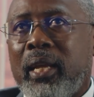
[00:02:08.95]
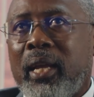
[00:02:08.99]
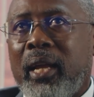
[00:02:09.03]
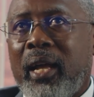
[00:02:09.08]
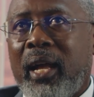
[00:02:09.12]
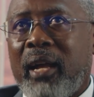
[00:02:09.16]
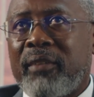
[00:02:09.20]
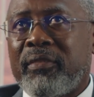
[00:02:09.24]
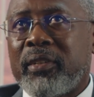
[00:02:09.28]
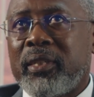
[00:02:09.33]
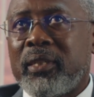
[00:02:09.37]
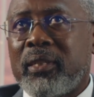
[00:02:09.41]

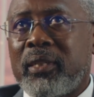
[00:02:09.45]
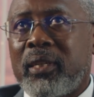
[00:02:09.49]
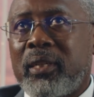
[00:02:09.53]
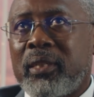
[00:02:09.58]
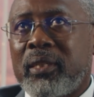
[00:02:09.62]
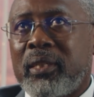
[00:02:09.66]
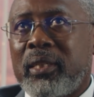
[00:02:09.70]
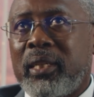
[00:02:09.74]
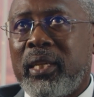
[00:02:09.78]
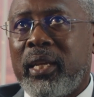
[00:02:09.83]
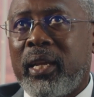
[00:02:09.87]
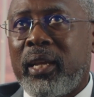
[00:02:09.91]
Having
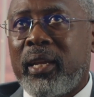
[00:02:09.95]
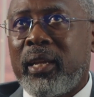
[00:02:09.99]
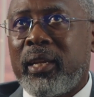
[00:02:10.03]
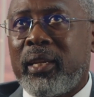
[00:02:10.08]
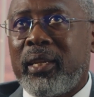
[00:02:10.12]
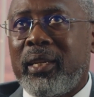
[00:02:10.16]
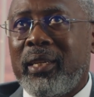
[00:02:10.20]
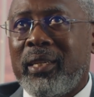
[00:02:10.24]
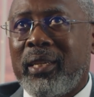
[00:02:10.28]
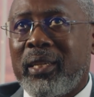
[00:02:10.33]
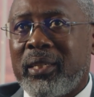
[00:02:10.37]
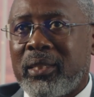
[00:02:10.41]
done their
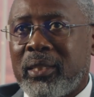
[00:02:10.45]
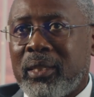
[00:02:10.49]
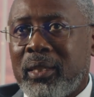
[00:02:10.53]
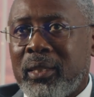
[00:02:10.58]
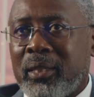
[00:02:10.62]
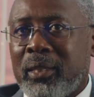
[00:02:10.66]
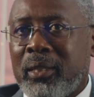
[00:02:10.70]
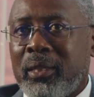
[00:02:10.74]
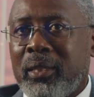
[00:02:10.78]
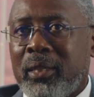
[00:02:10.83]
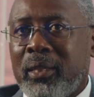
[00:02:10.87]
initial